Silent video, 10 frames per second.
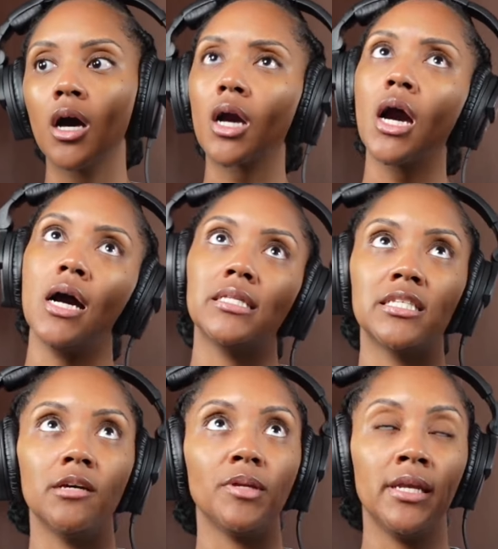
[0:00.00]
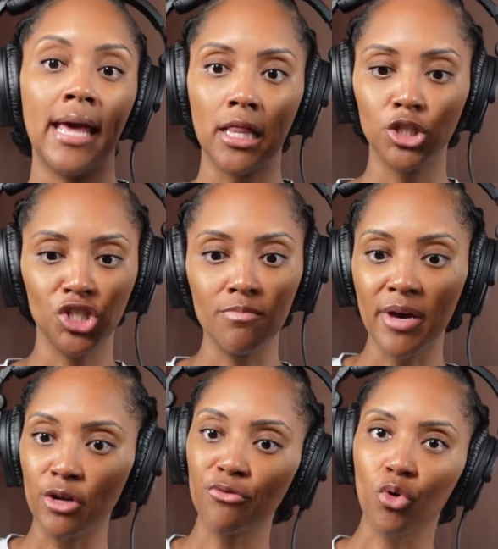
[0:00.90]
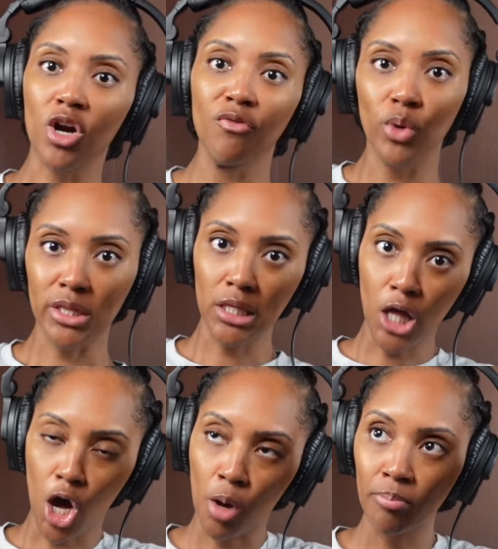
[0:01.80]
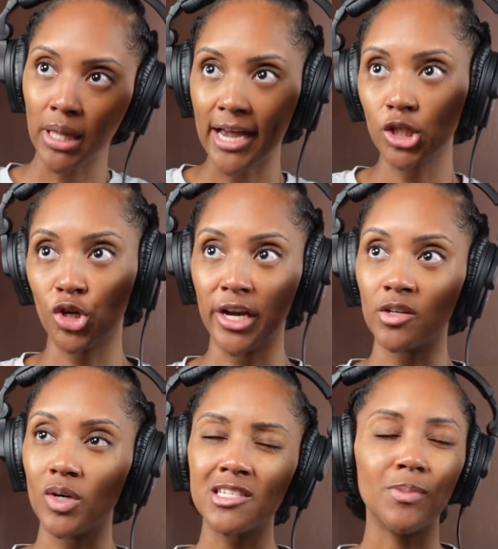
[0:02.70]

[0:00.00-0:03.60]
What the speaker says: concept, analogy, metaphor of what the long black train was.